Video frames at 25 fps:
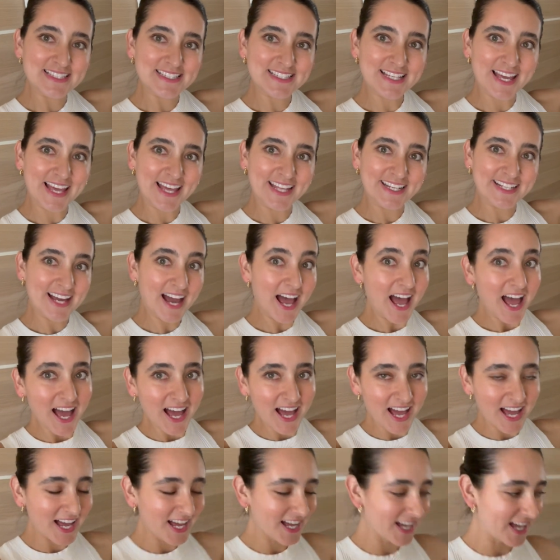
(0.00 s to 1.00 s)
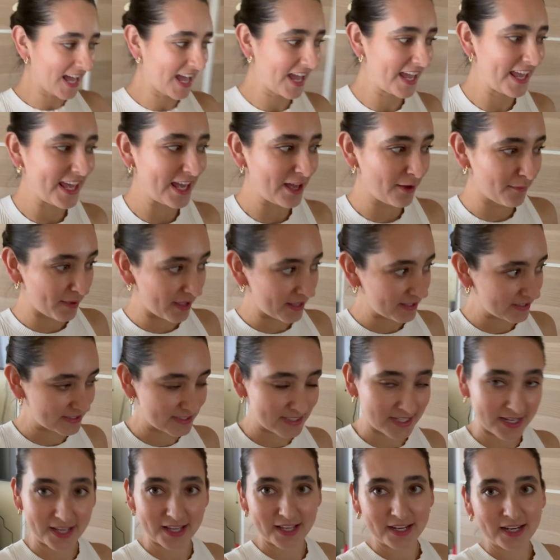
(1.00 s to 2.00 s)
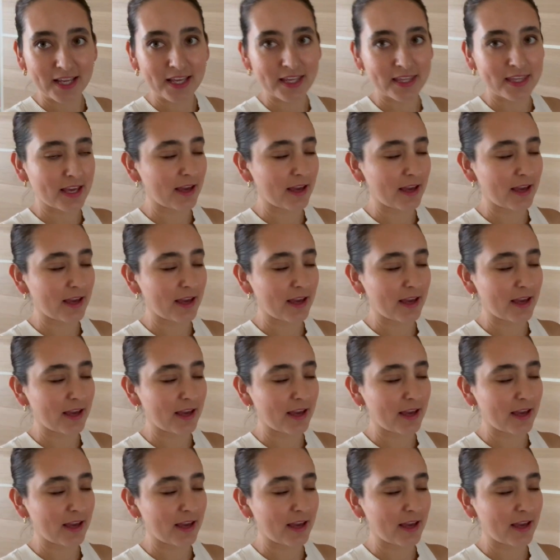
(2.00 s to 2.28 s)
ta-da, I am done.